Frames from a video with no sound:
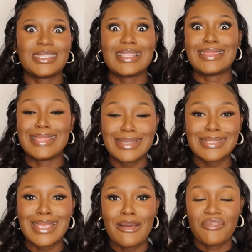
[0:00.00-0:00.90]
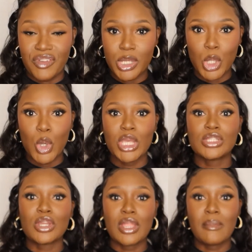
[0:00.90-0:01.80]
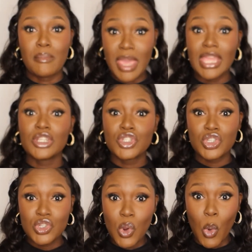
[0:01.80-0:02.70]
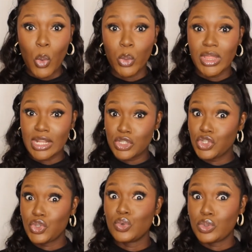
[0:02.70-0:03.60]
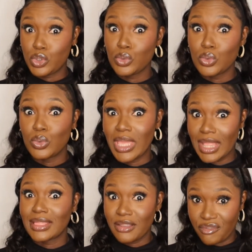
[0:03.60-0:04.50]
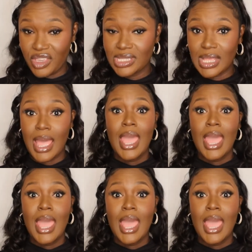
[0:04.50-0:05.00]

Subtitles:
this video is gonna make sure that you do get the visa.